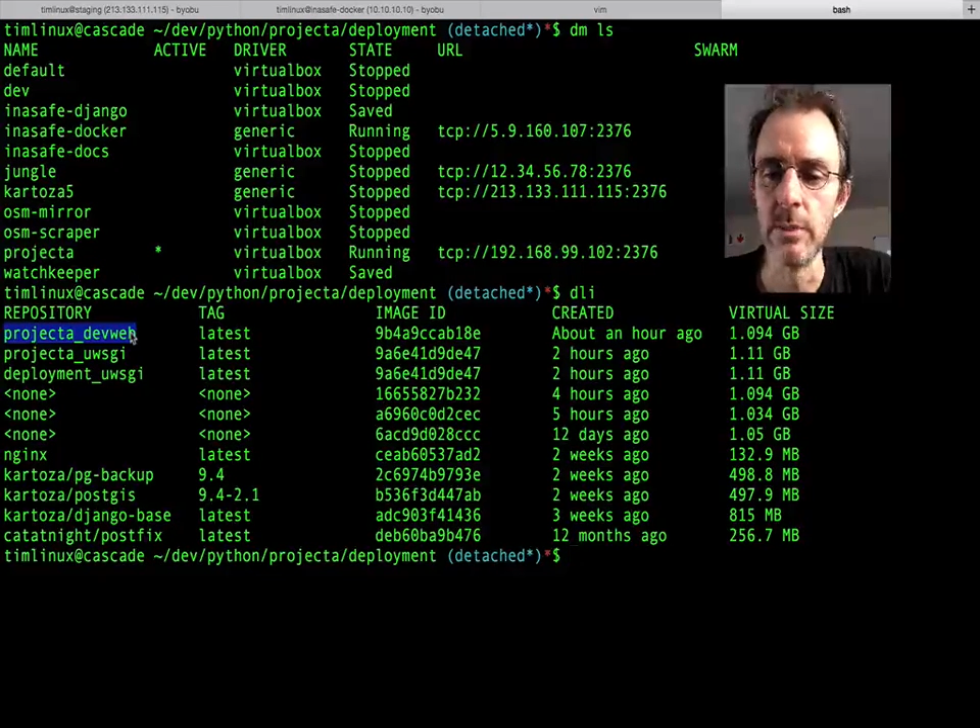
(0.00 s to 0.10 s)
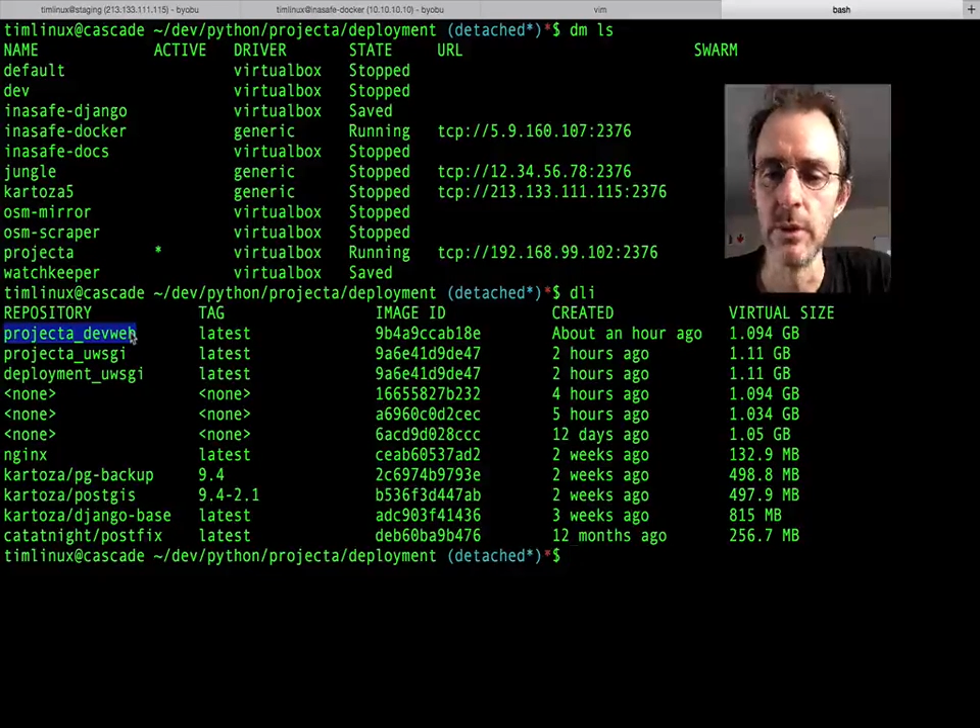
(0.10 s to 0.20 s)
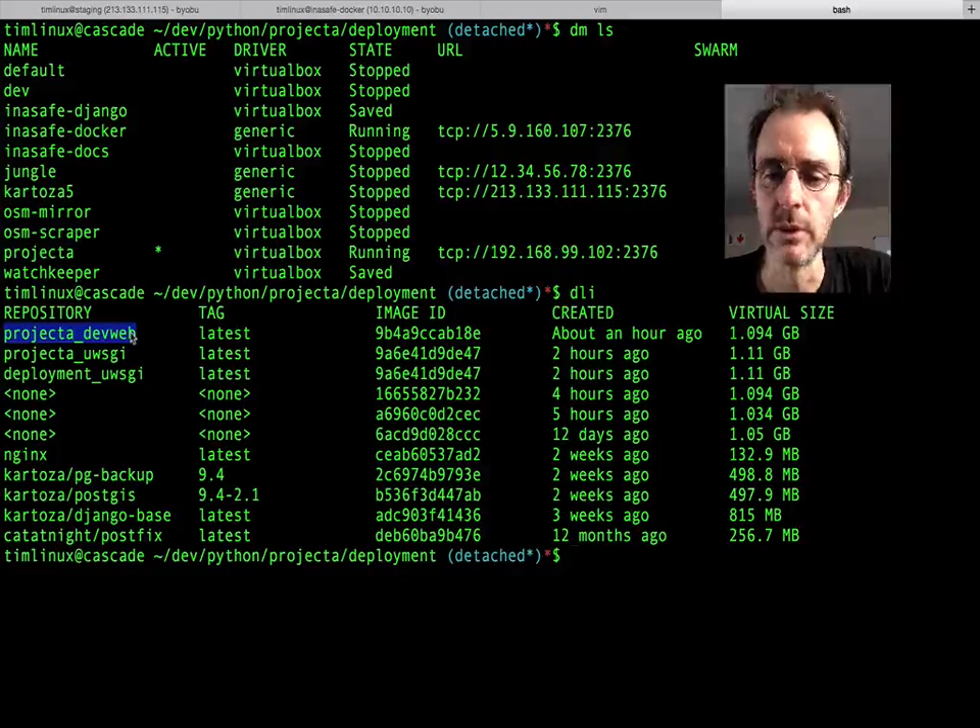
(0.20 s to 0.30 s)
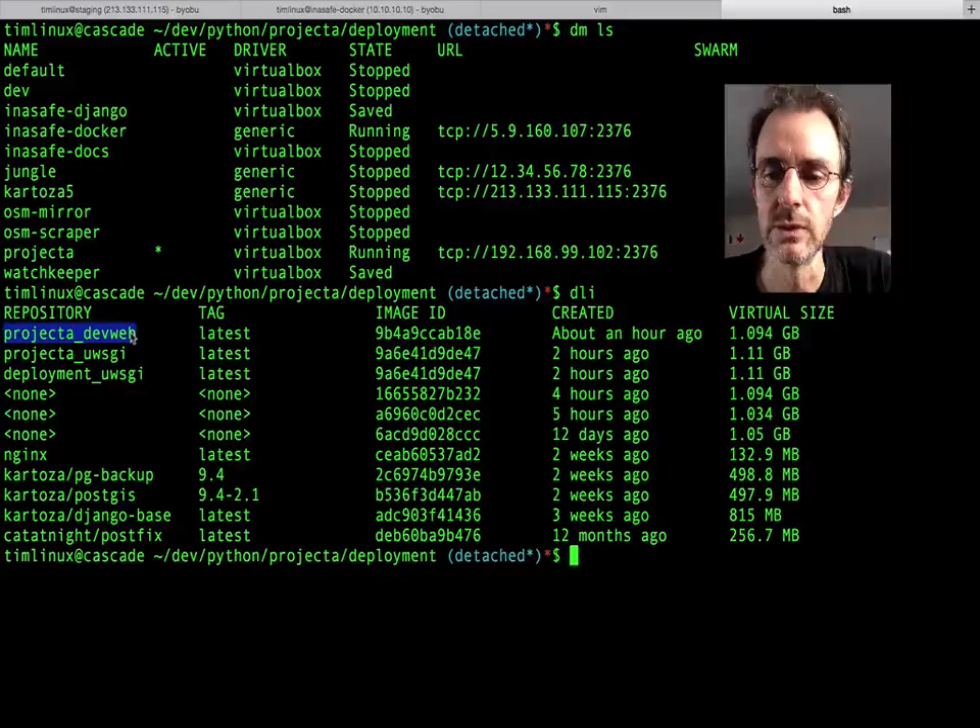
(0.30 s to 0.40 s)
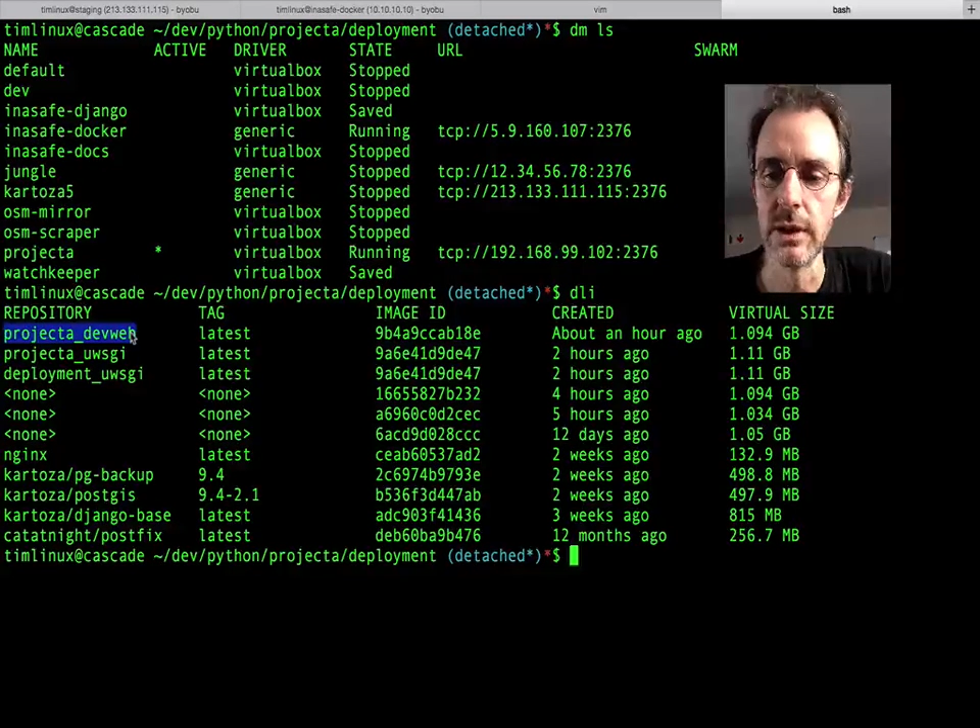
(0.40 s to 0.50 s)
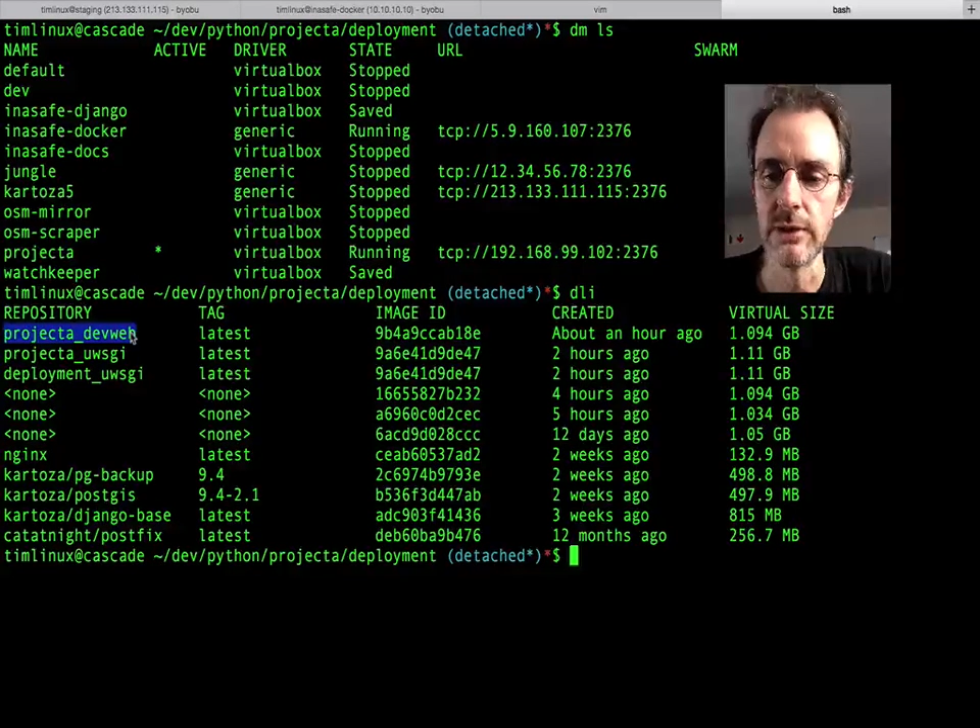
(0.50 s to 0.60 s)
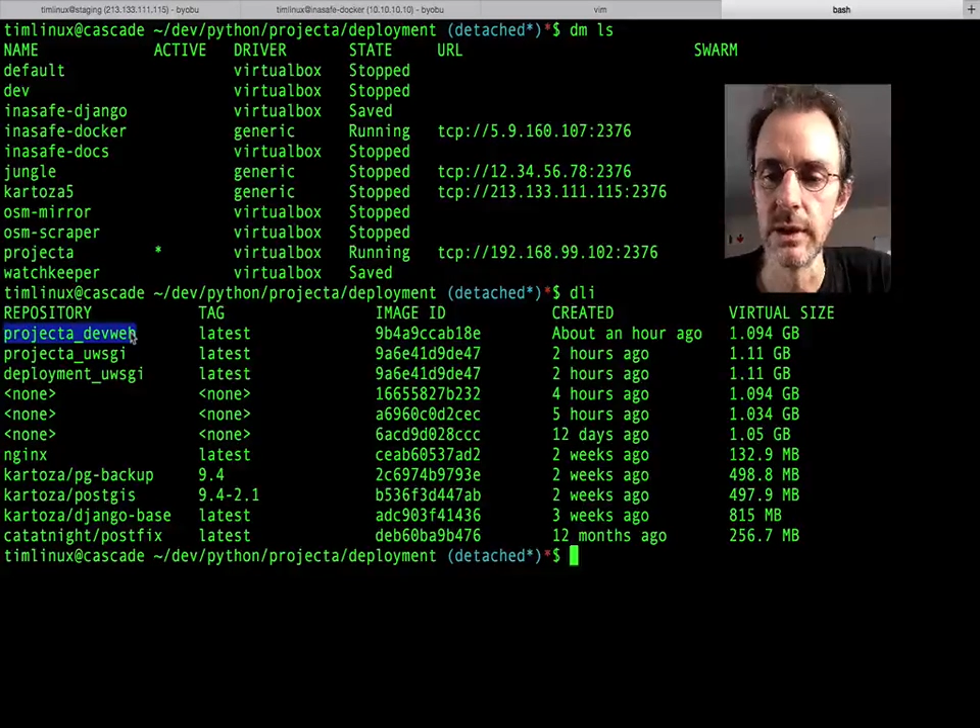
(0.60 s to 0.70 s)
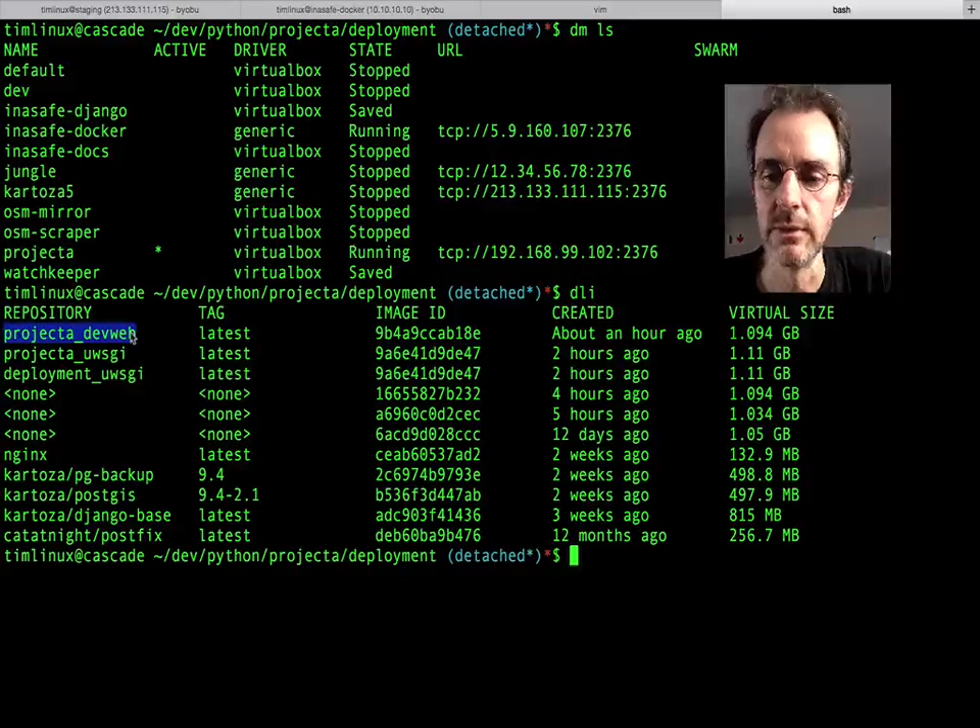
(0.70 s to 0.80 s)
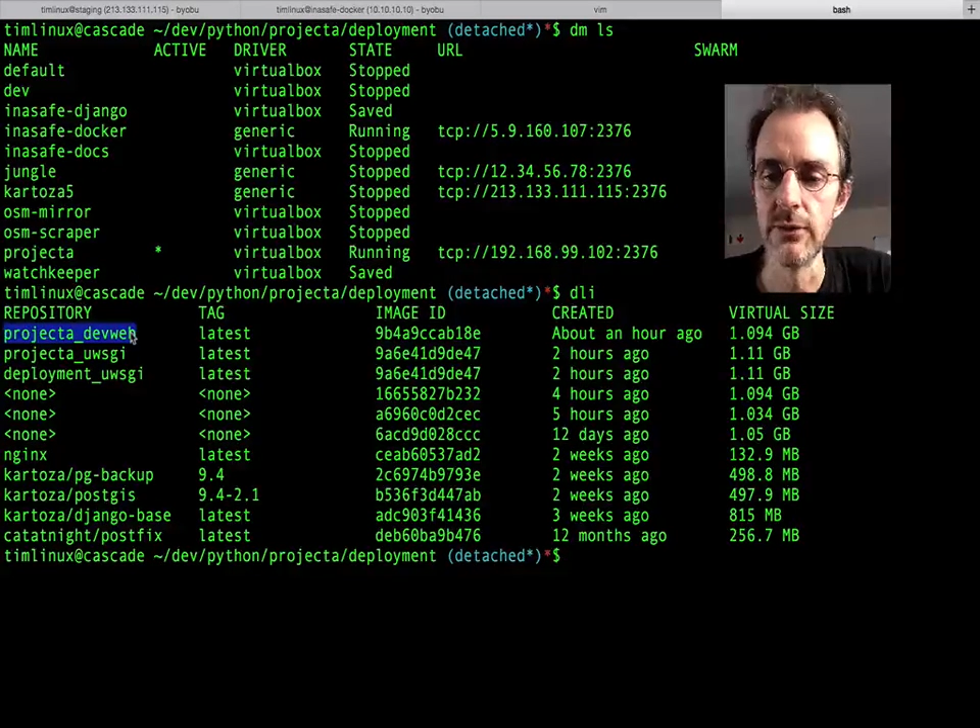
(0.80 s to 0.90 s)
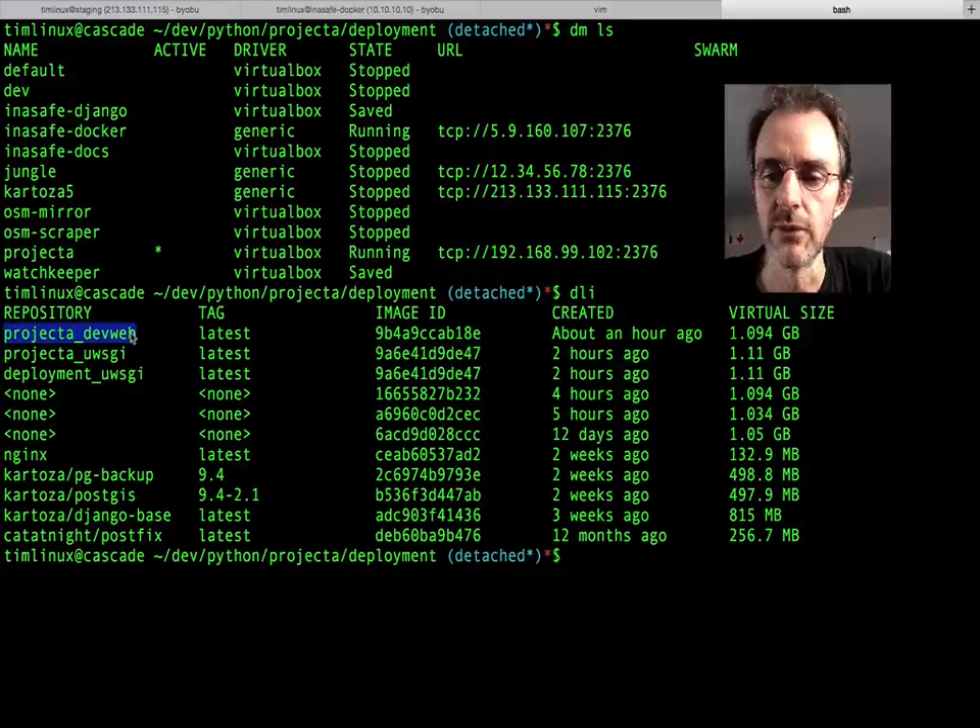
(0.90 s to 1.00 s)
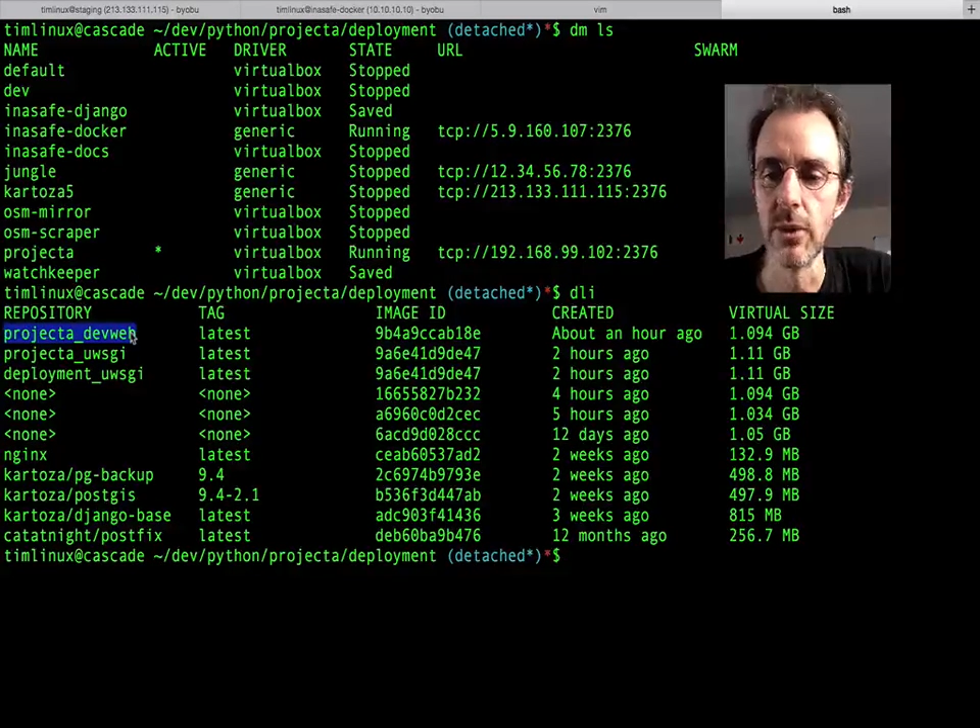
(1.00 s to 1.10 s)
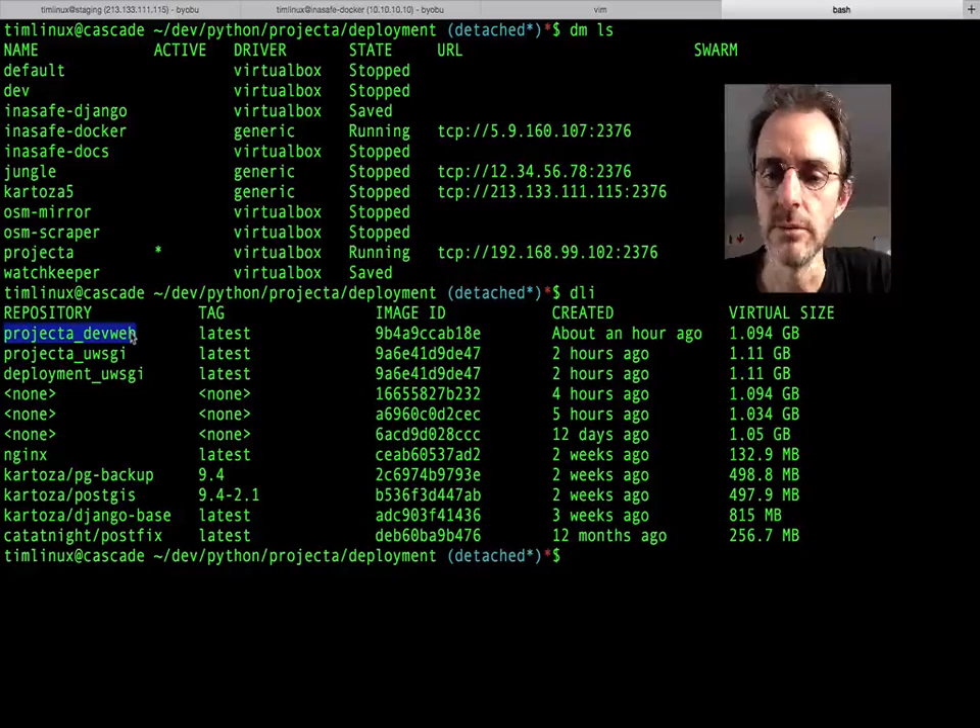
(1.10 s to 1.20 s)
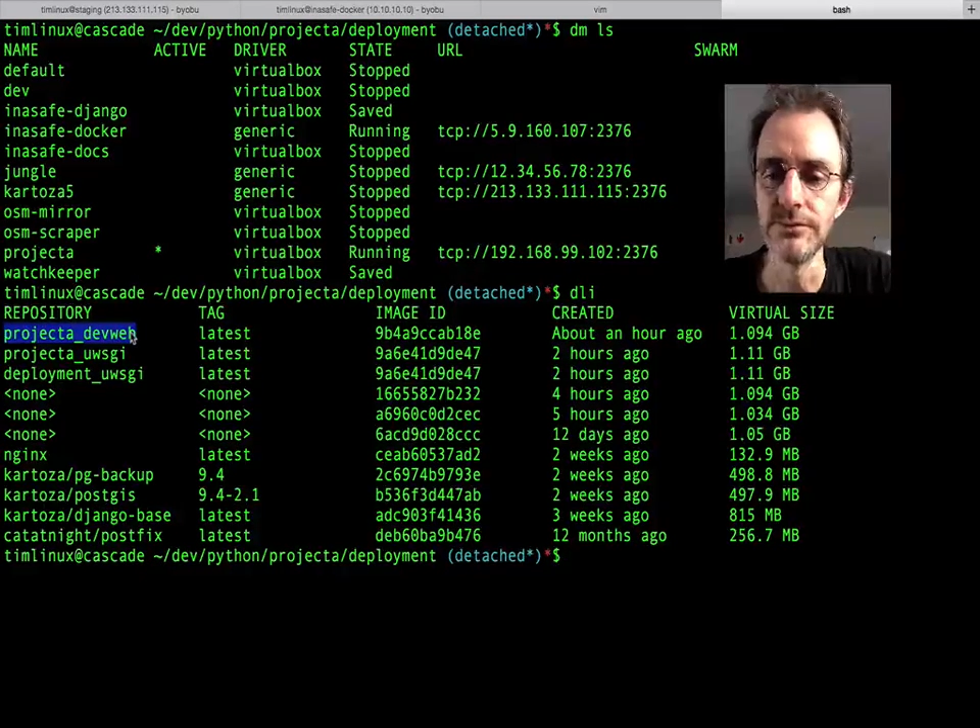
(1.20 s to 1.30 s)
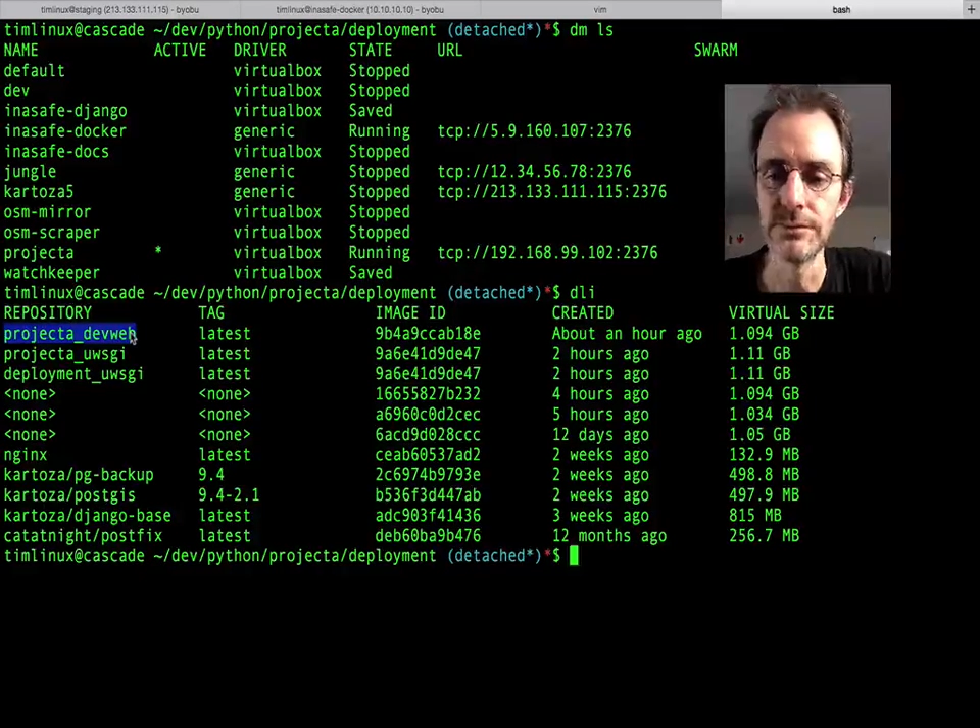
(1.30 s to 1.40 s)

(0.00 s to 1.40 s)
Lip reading: which we never had before,